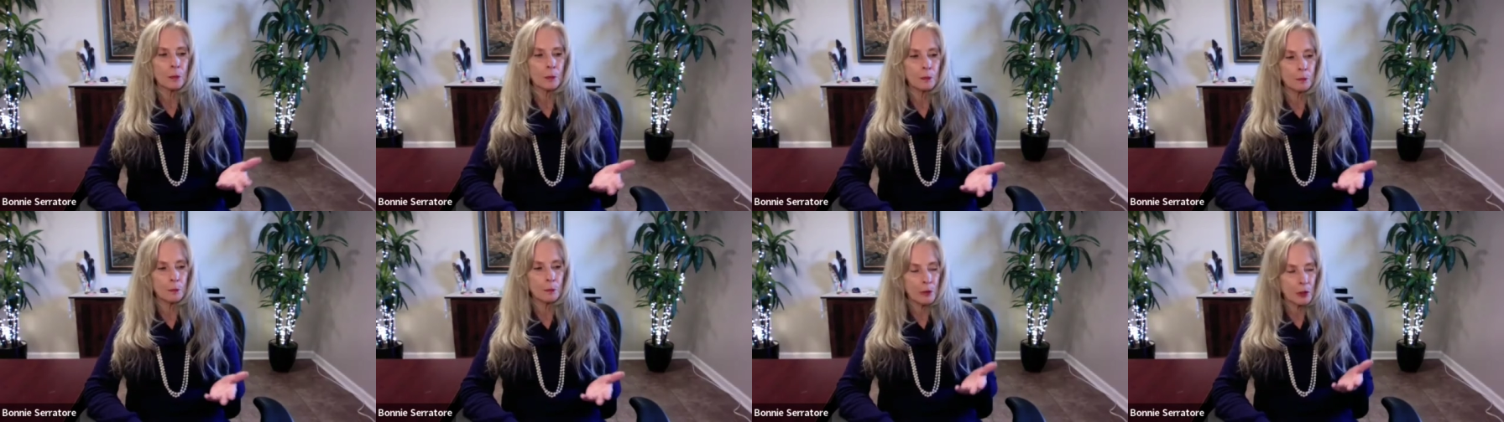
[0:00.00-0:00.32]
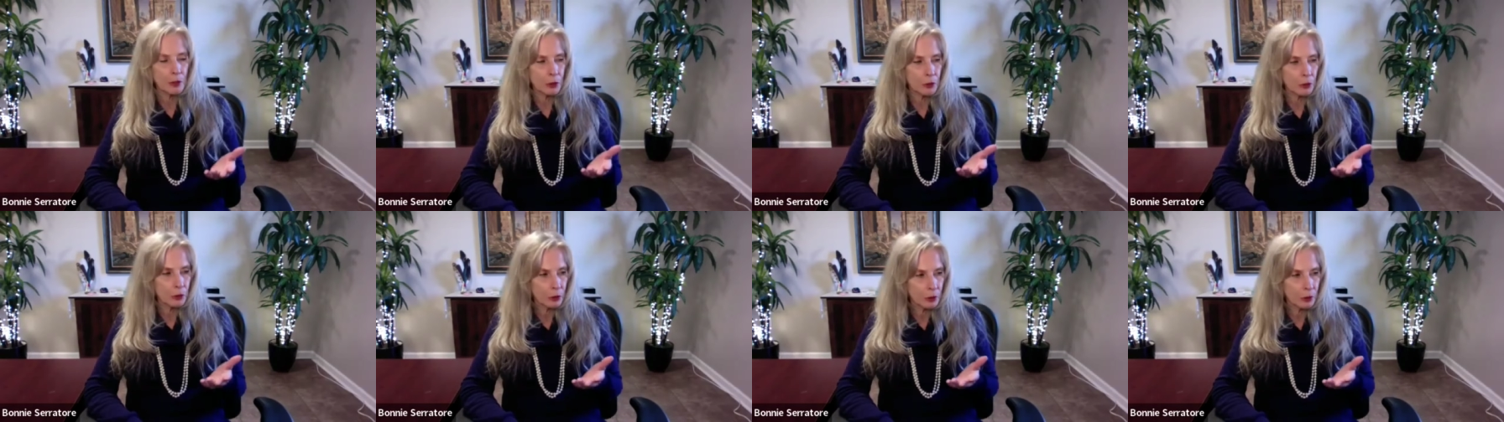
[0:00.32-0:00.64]
to
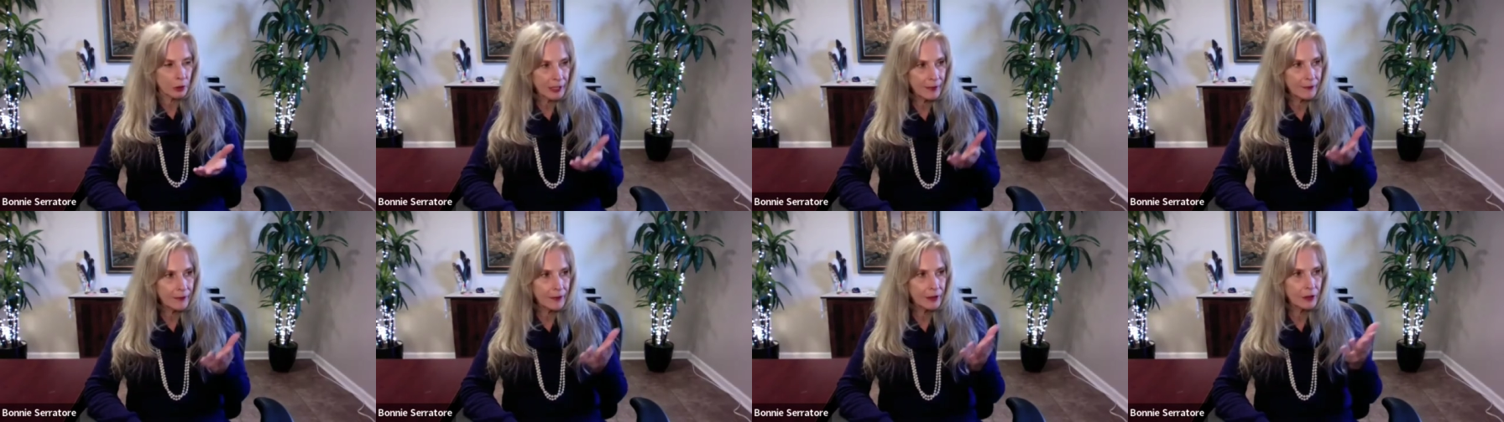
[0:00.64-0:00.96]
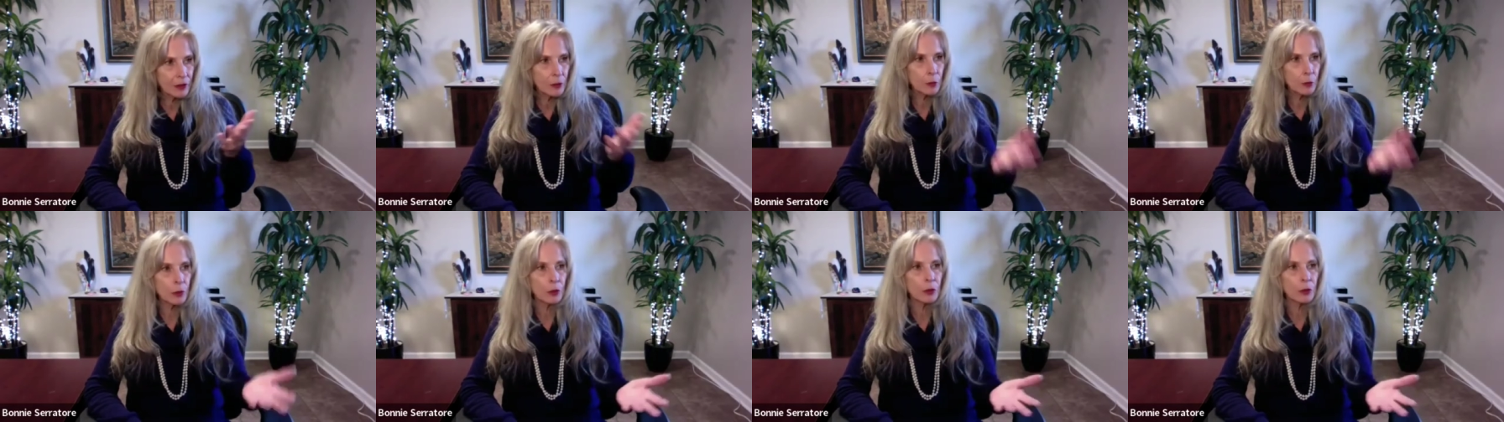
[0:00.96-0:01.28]
live
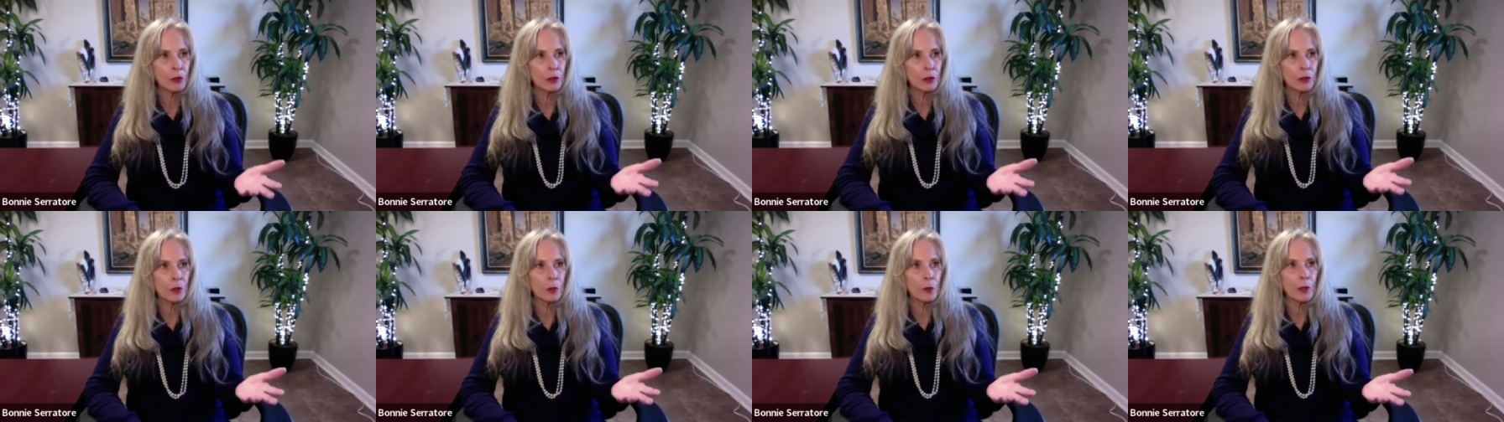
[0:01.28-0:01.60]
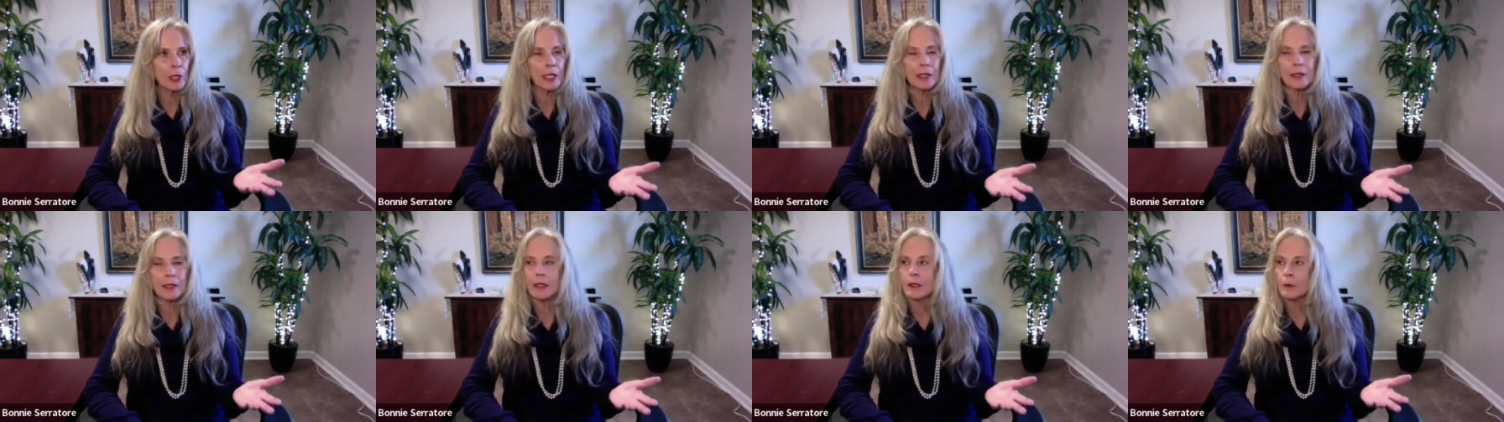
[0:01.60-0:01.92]
in the world in a
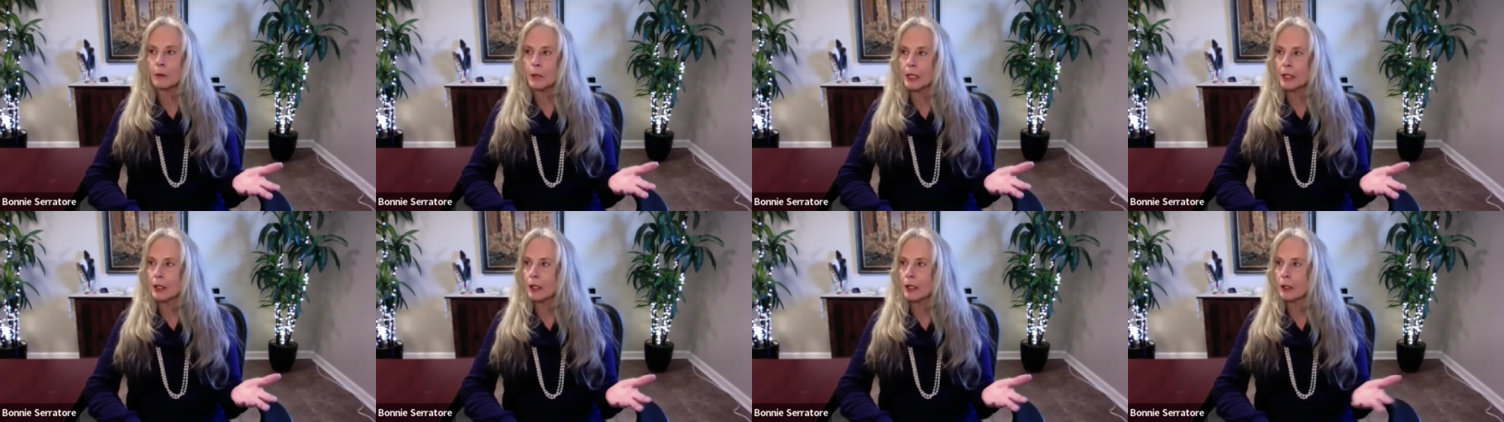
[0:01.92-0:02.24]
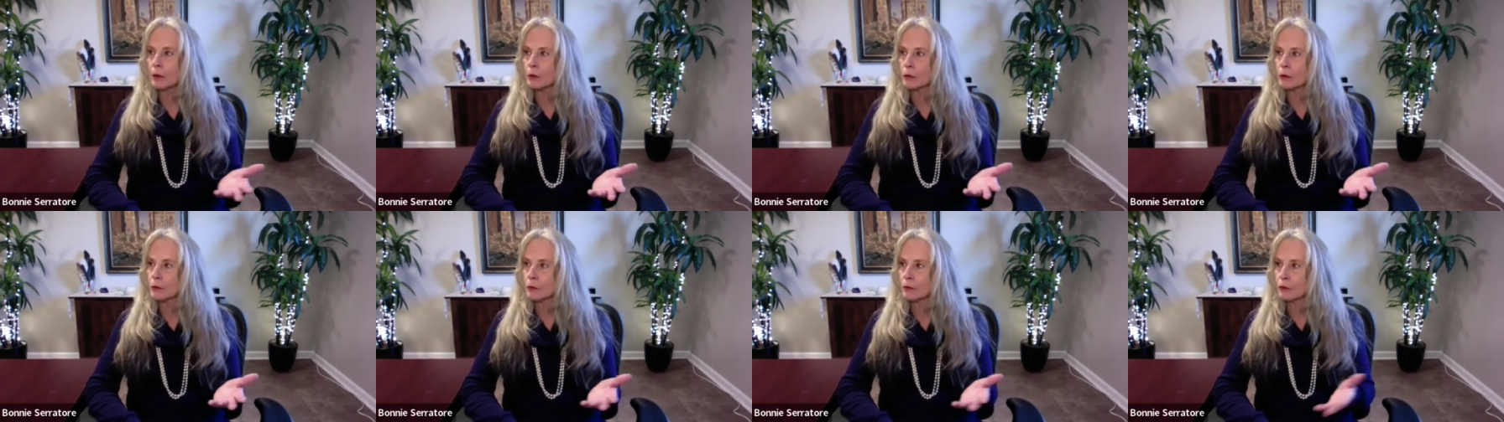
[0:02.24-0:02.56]
way that we
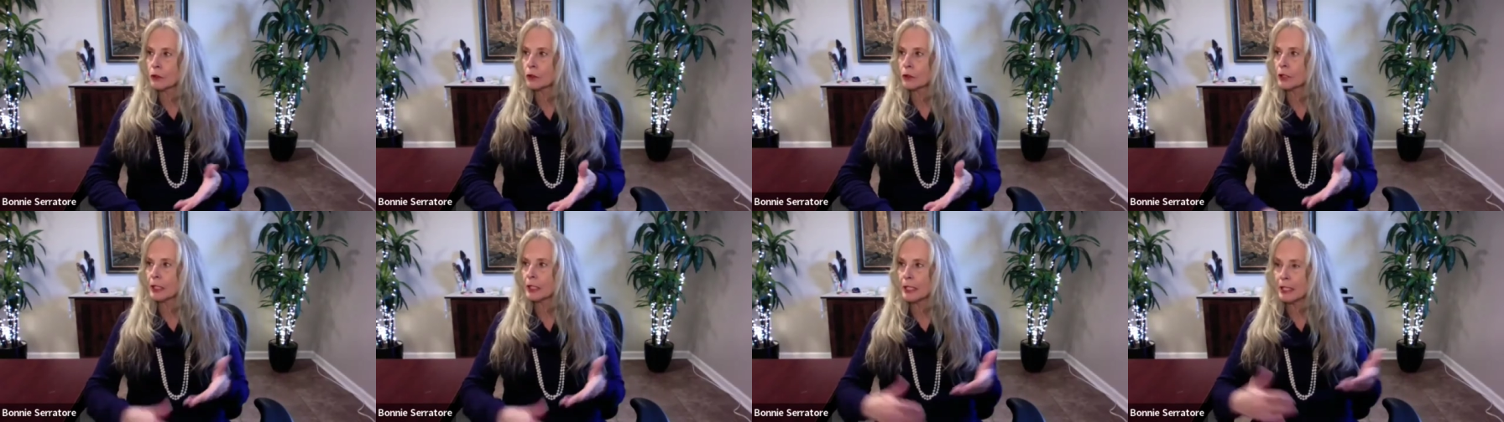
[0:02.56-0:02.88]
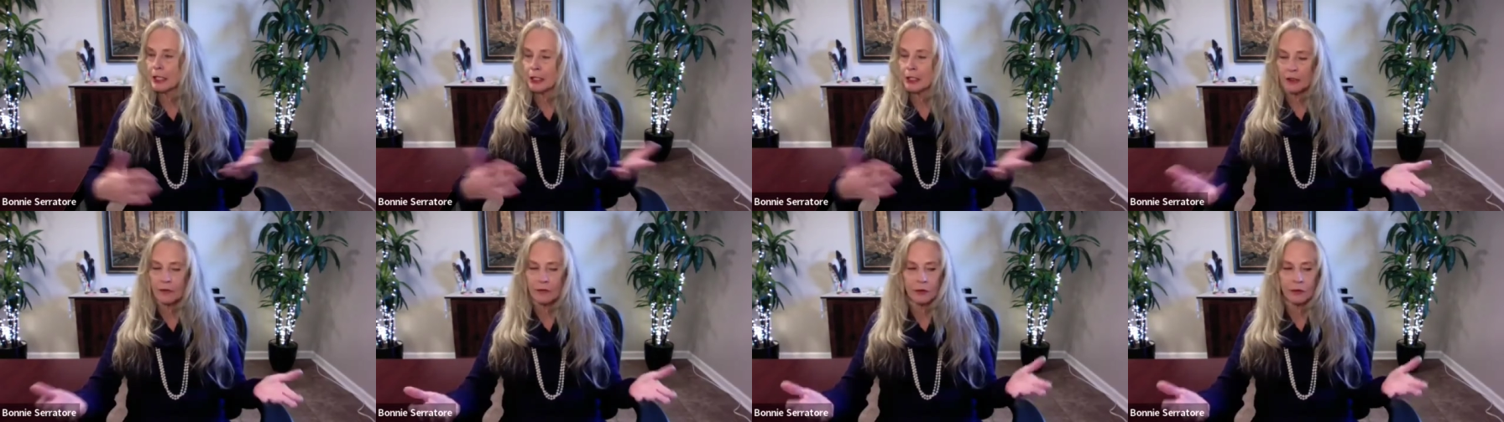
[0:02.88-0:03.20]
are fully
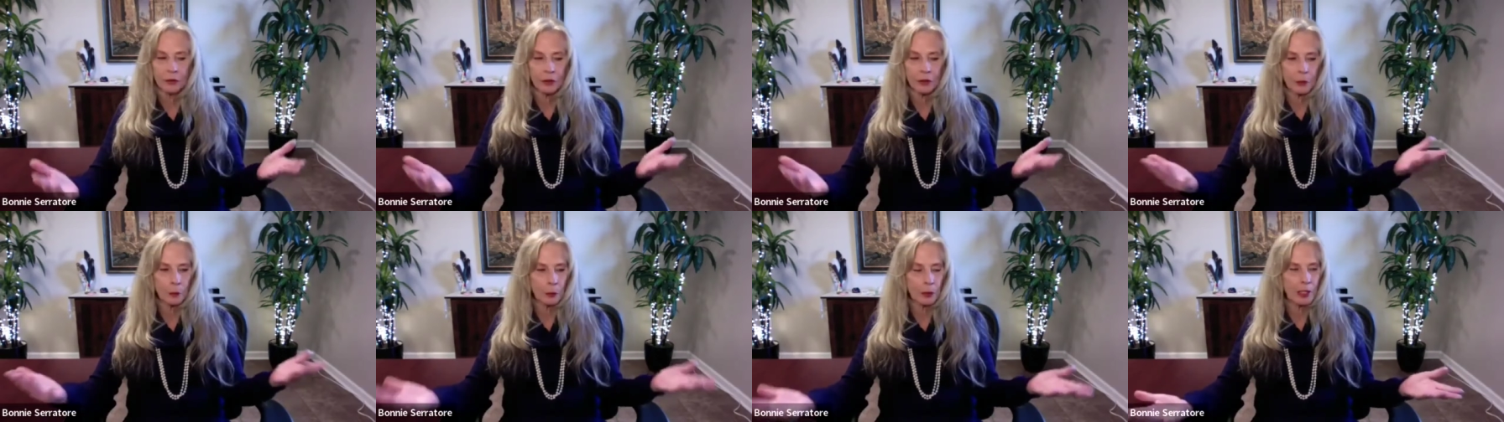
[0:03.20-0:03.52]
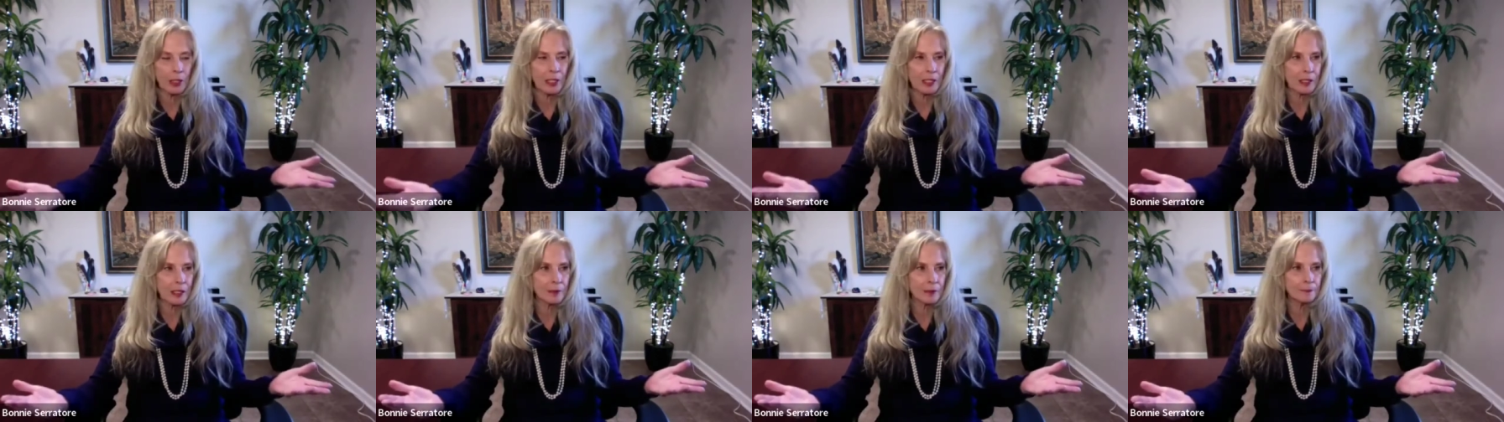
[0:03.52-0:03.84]
here, fully
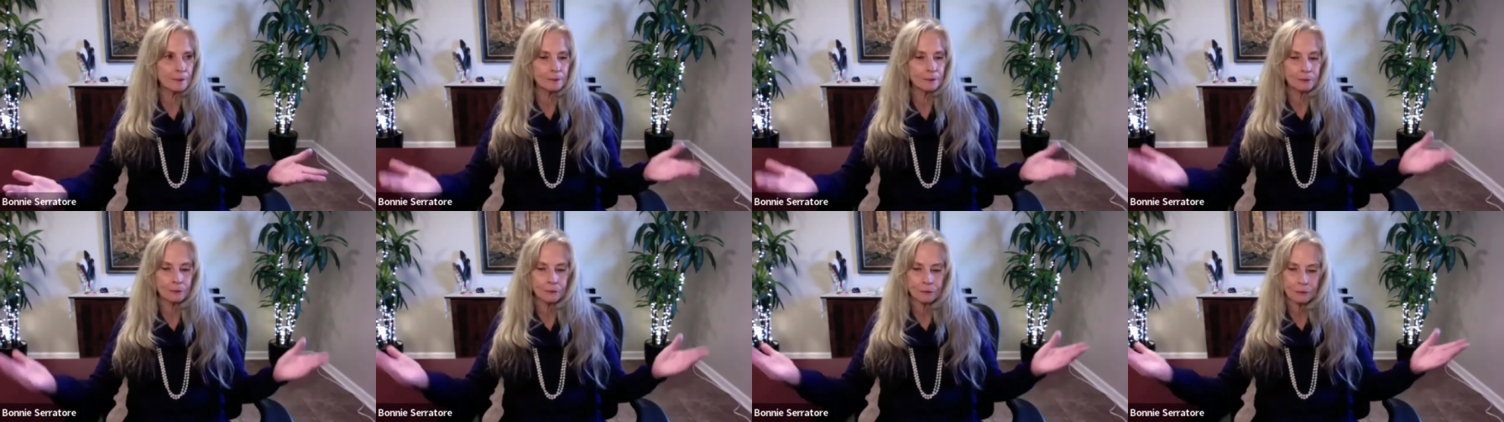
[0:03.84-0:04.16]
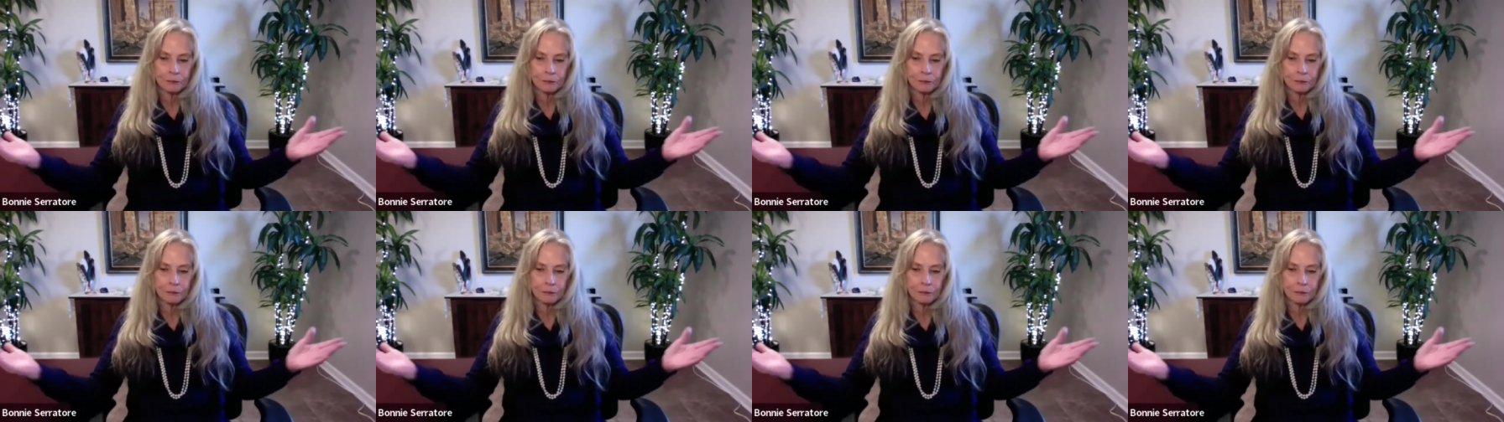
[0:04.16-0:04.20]
present,